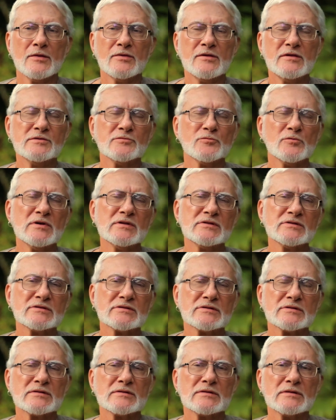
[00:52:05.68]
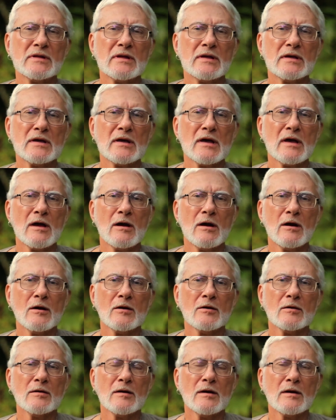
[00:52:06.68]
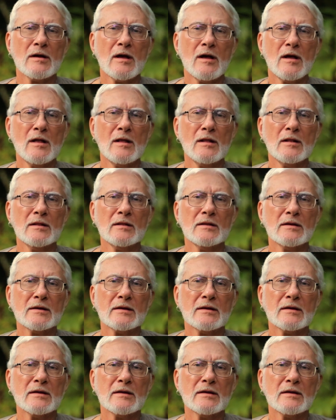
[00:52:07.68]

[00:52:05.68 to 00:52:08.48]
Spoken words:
These risks are all